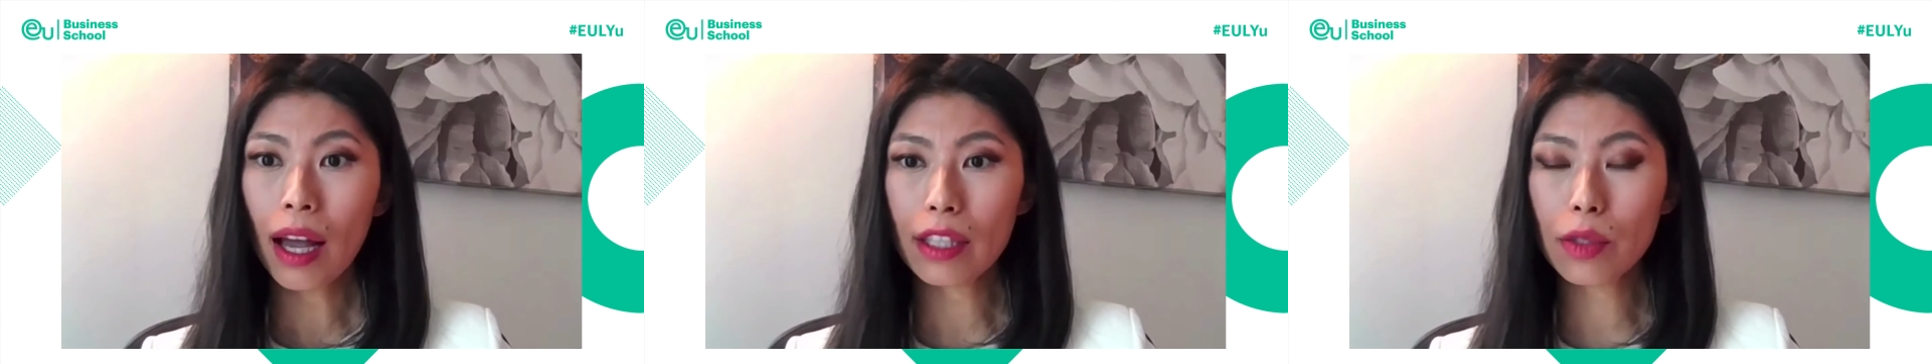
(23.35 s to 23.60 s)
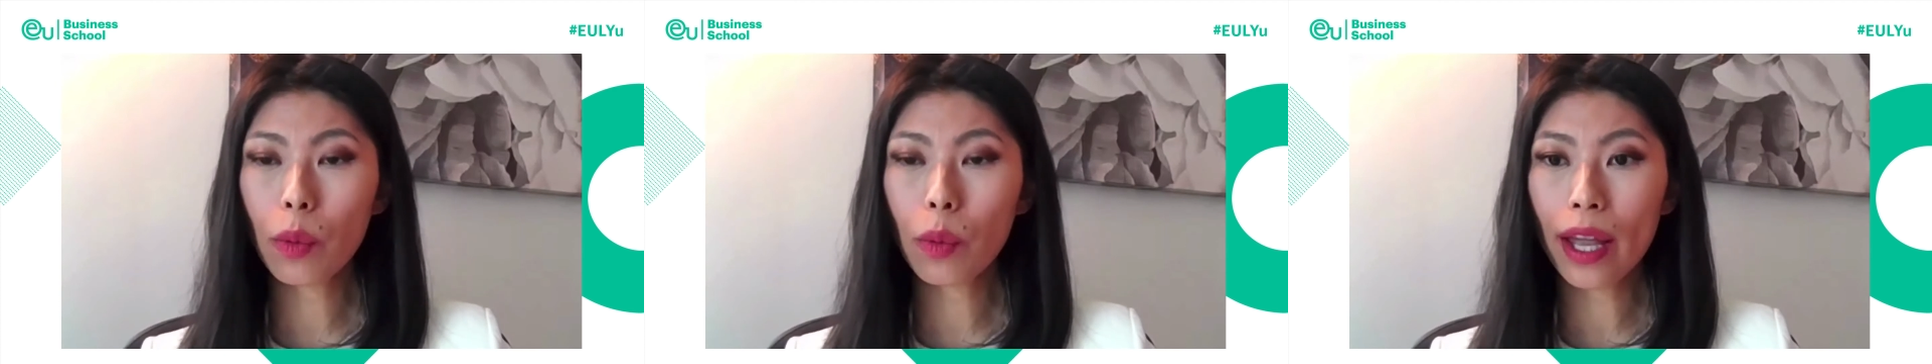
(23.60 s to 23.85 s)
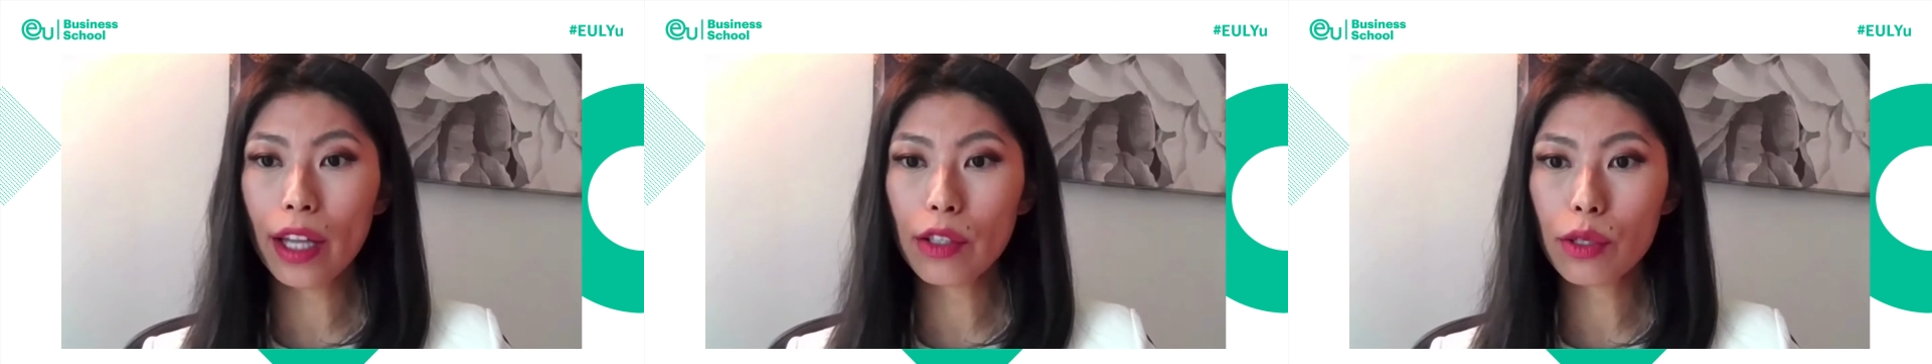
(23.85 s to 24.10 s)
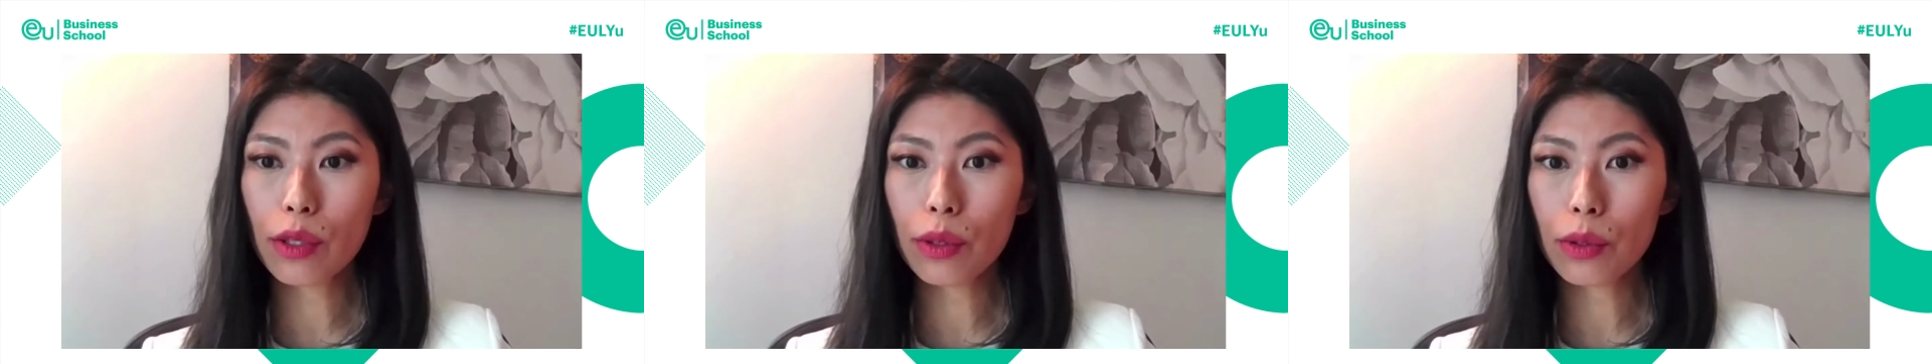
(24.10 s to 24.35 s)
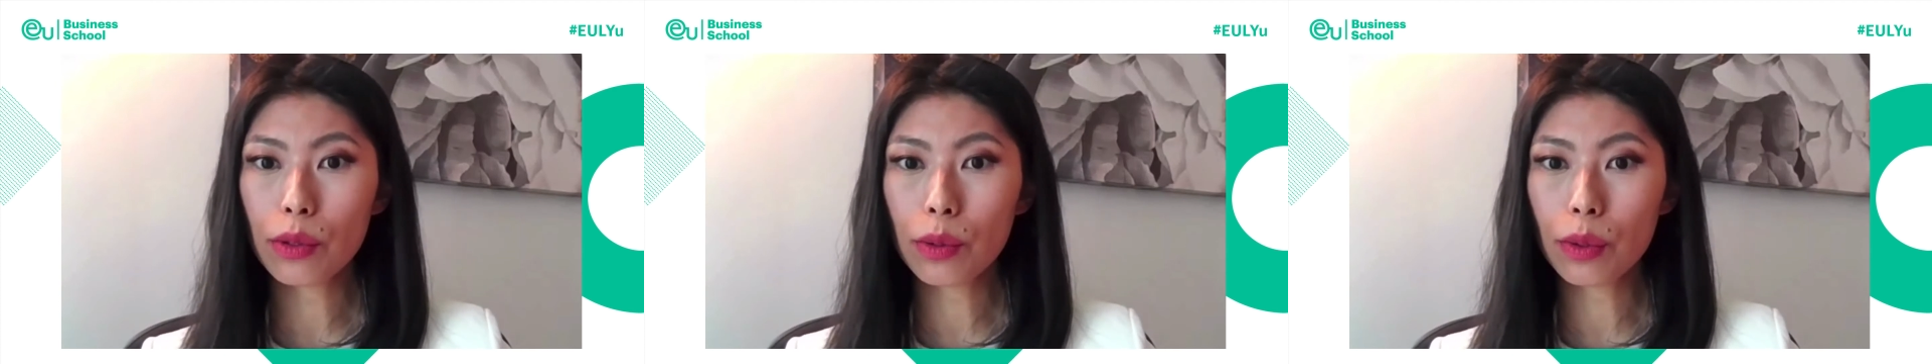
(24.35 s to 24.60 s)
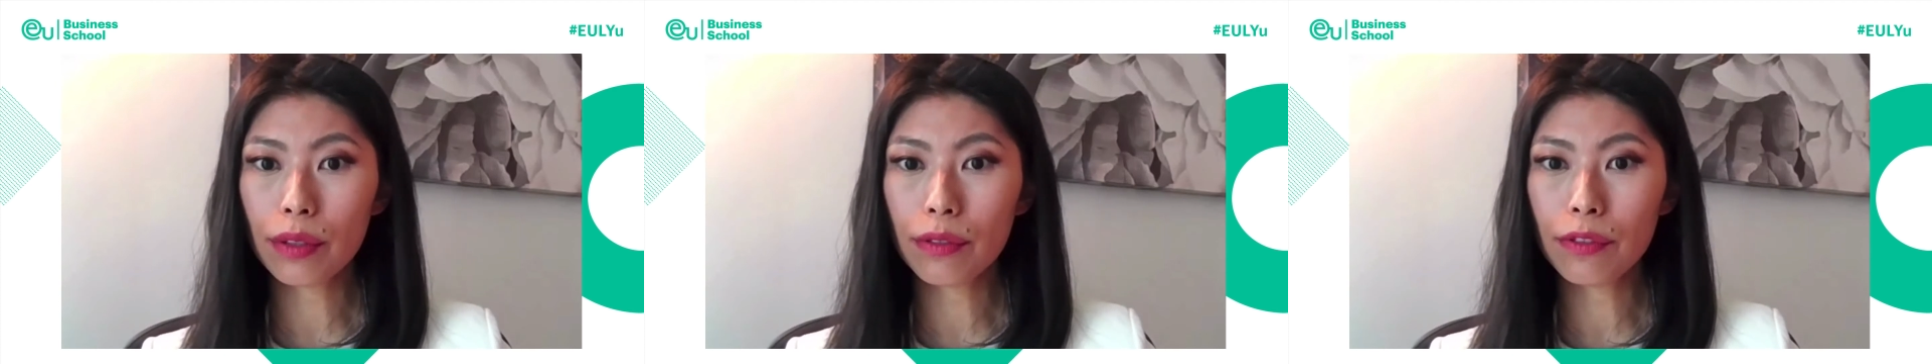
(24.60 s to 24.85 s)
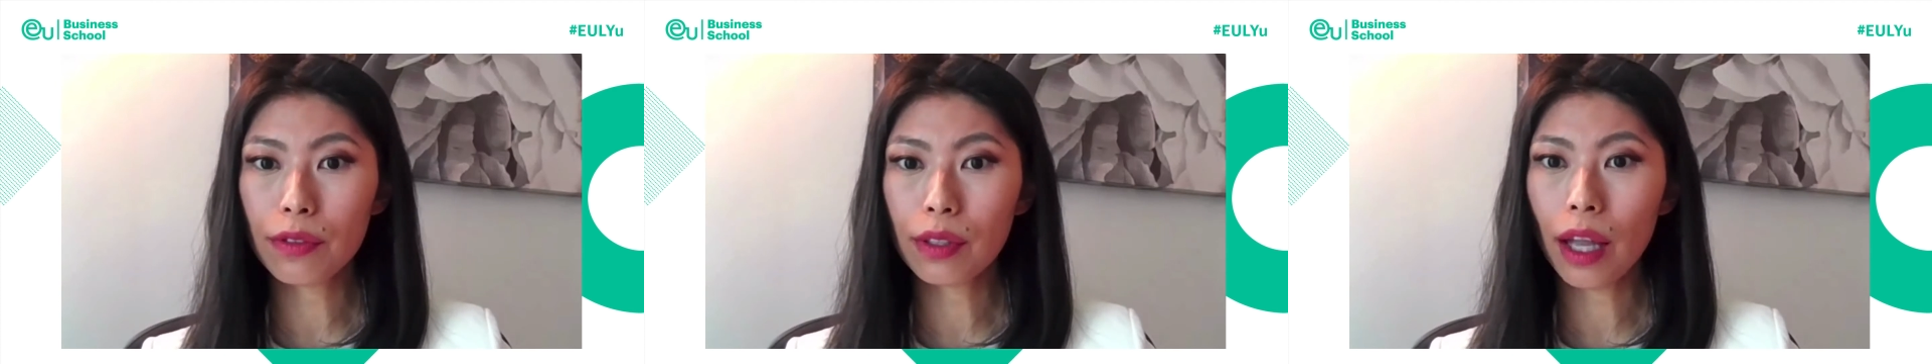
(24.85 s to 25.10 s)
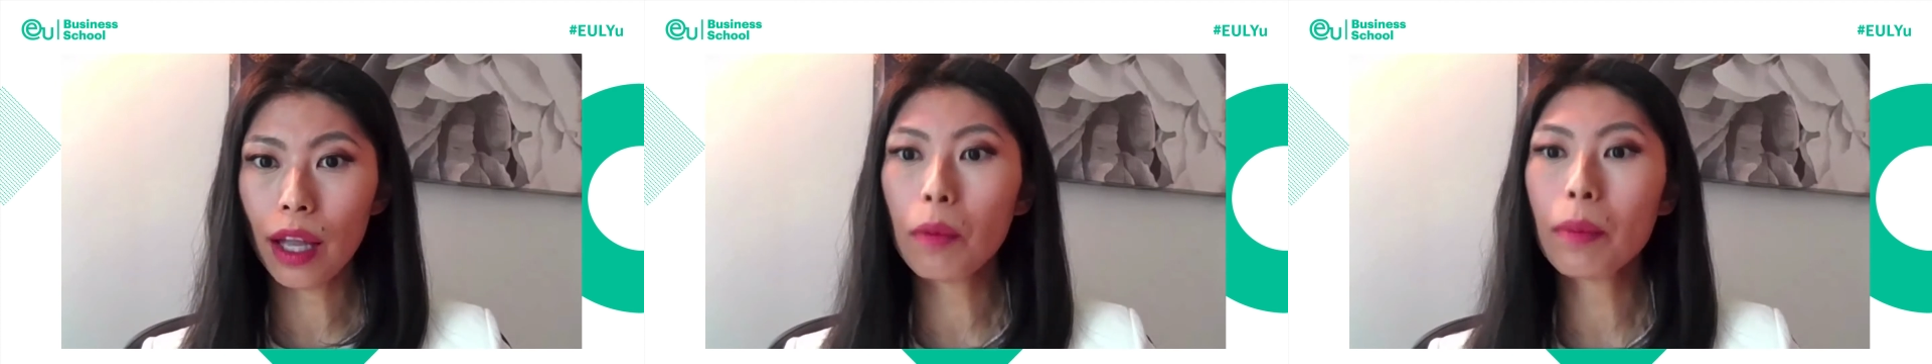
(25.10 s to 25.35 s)
as a way to sort of
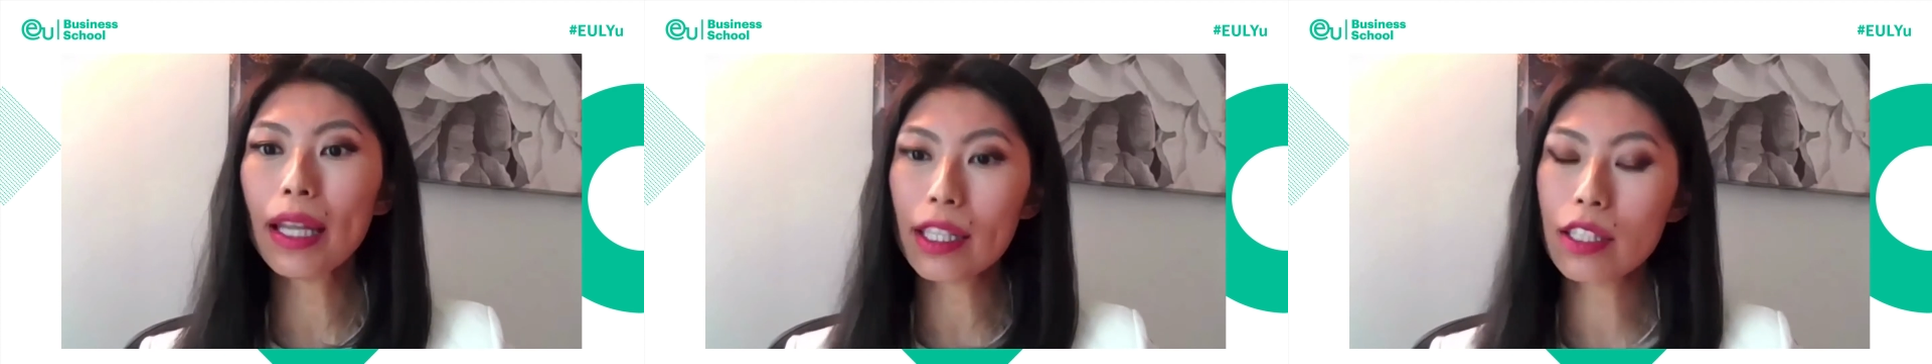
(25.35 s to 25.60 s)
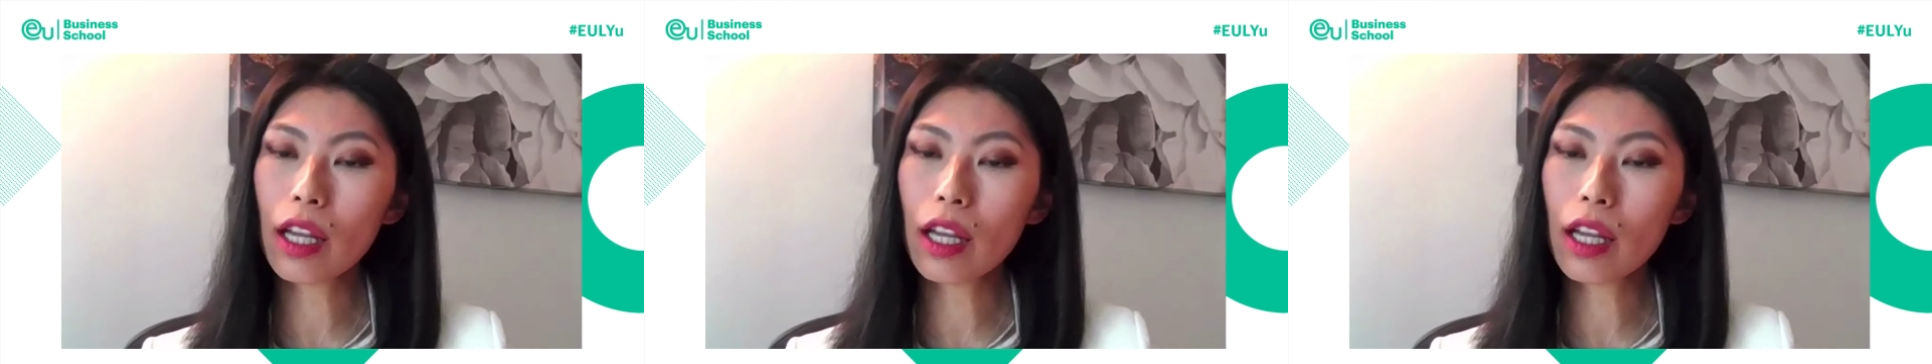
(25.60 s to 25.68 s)
help me get